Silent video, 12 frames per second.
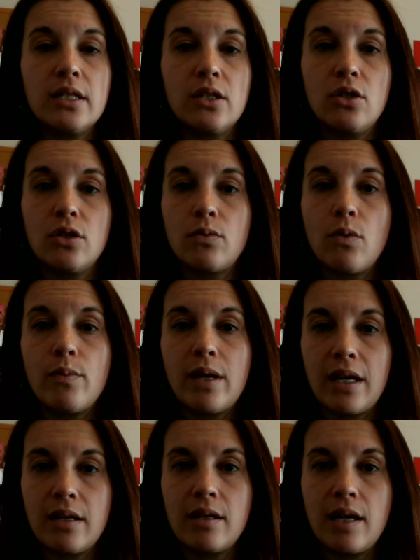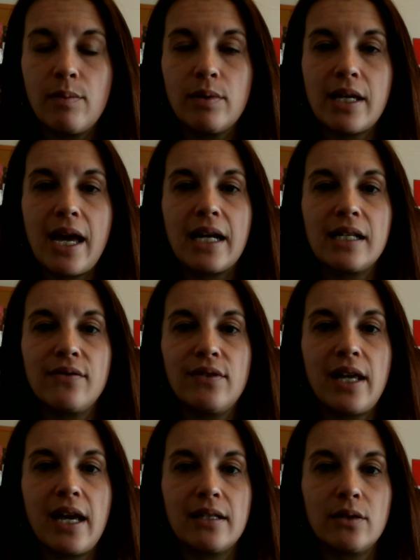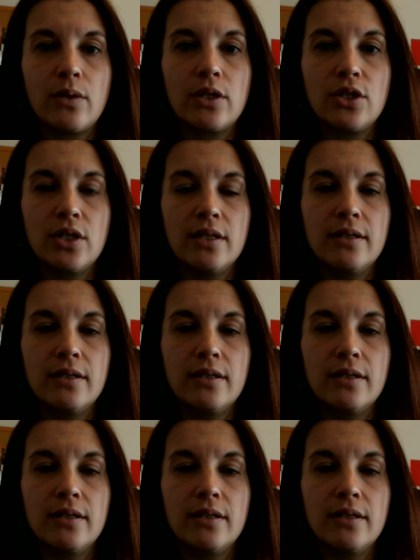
You just won't be able to actively ask questions.